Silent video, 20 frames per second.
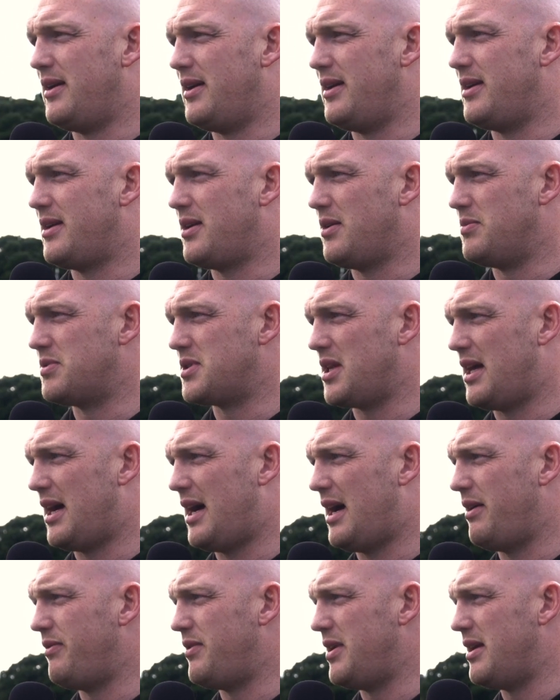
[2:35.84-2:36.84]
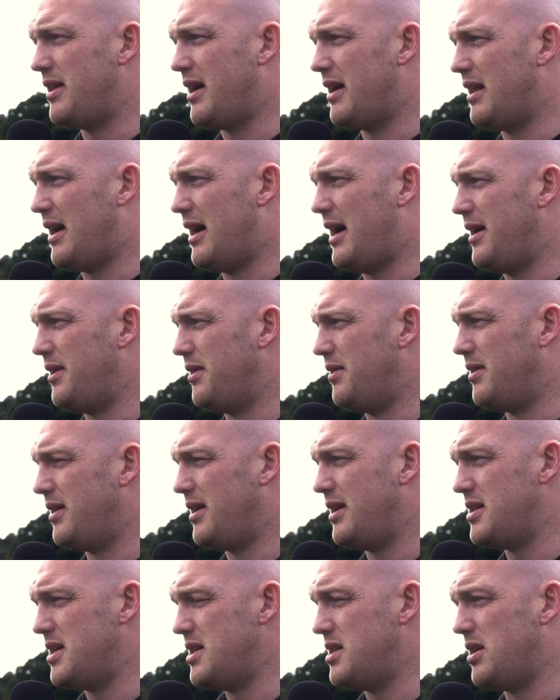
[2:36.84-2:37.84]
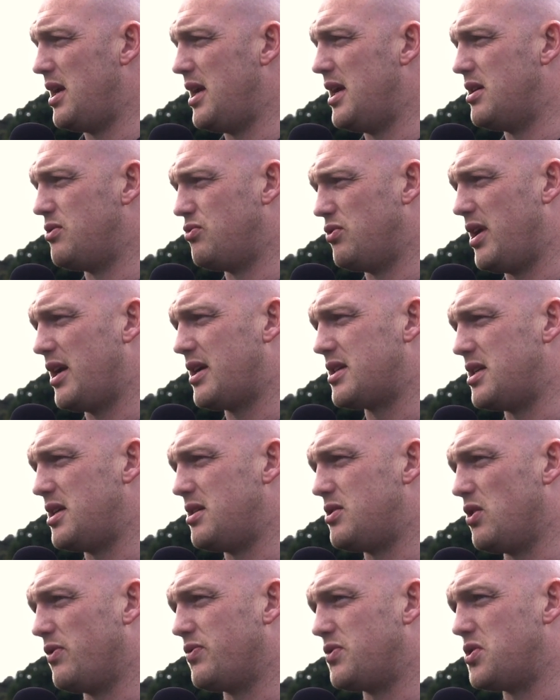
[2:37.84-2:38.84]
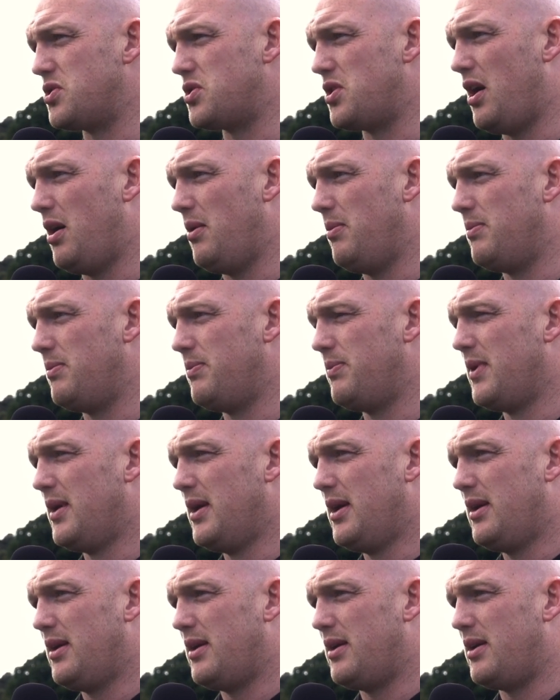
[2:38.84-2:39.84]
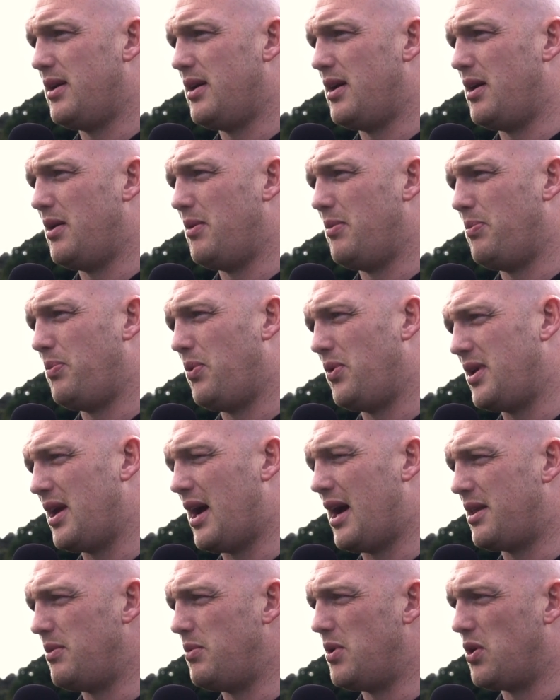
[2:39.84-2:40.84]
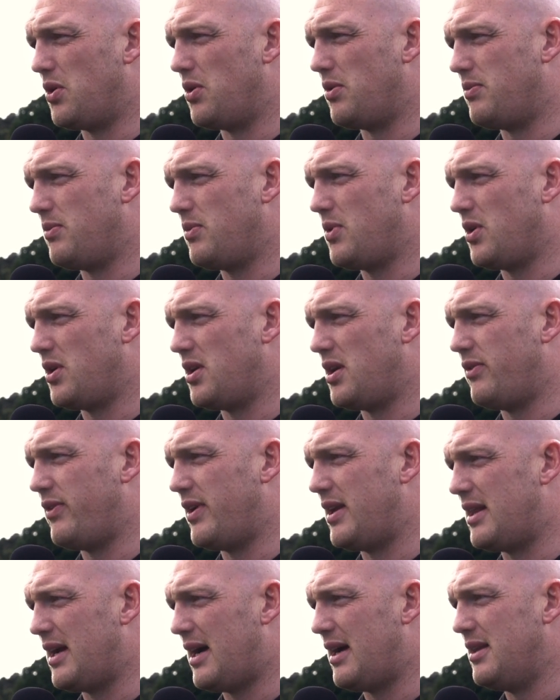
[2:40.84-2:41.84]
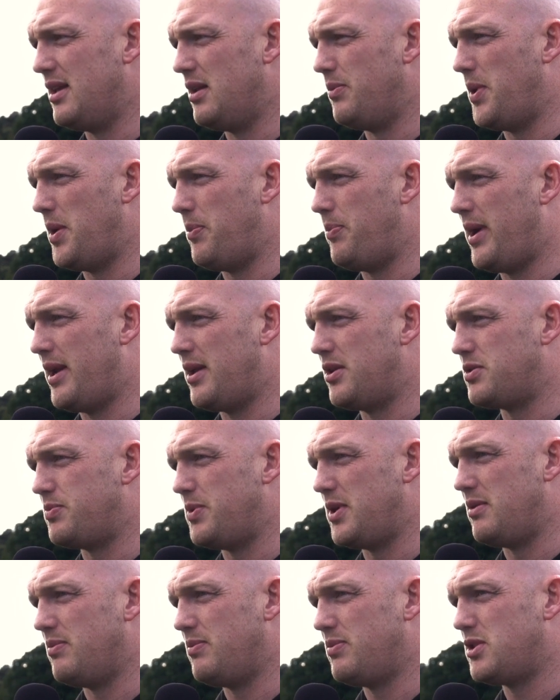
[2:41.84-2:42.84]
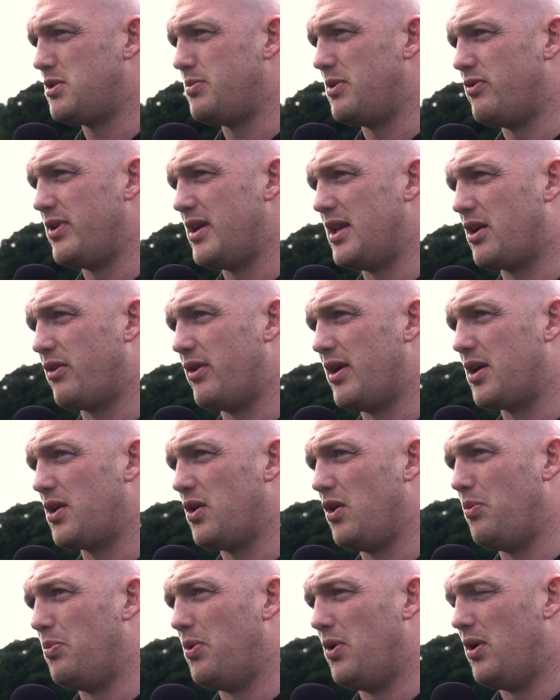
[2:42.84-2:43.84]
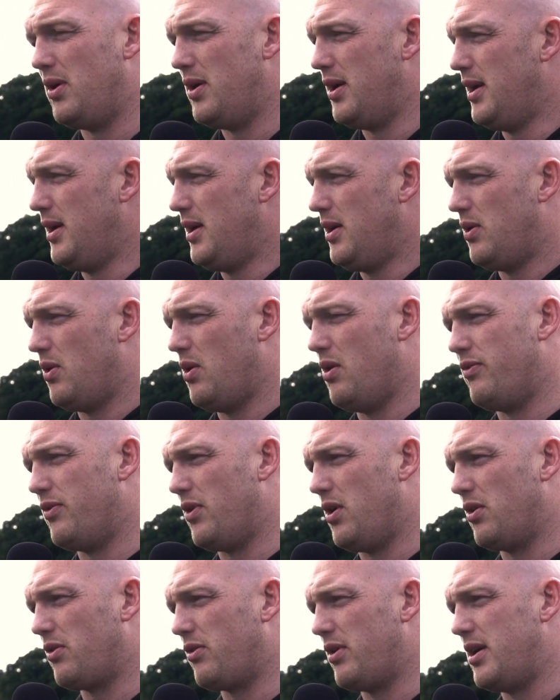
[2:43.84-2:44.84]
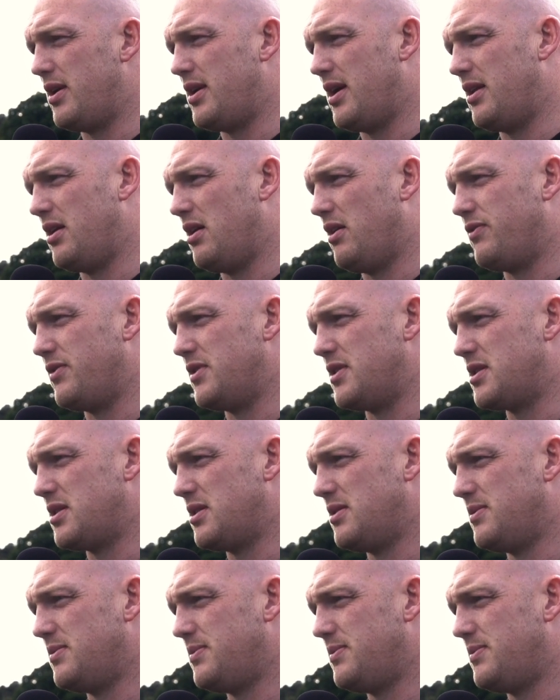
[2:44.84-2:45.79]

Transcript: He comes alive near that line, and he is ridiculously tough to stop. But yeah, I think we could have defended that a little bit better to be really critical. But overall, great day at the office.